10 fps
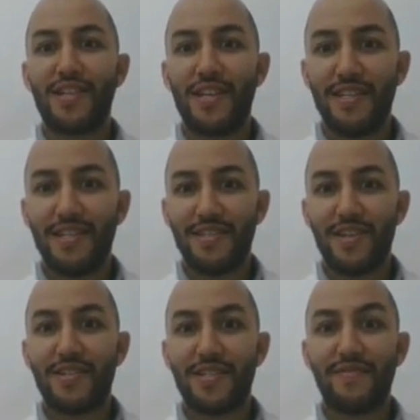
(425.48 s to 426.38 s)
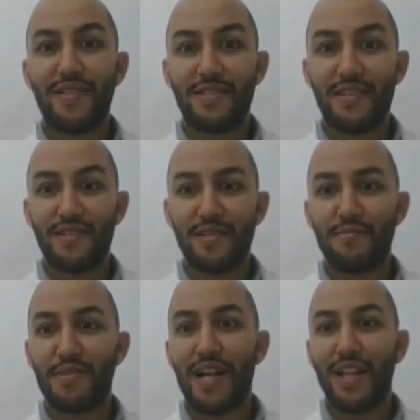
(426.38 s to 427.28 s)
and Chinese are
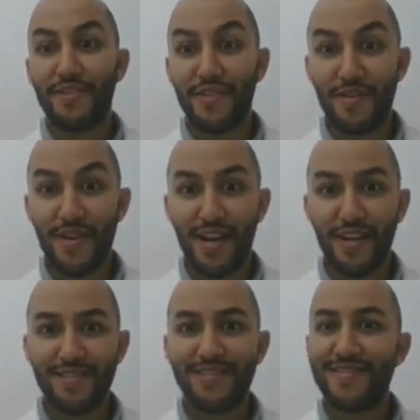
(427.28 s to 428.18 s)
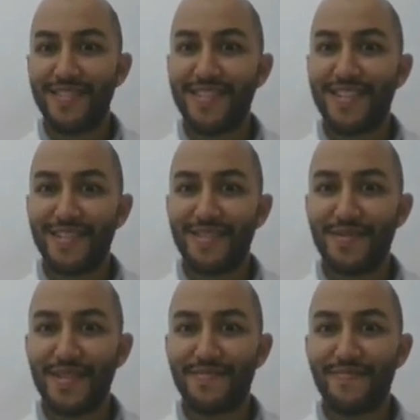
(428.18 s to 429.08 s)
civilization, but Algeria is a
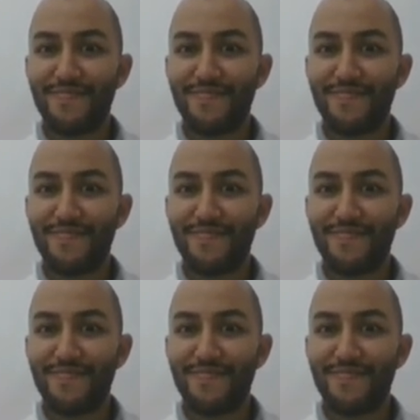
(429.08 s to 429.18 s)
country.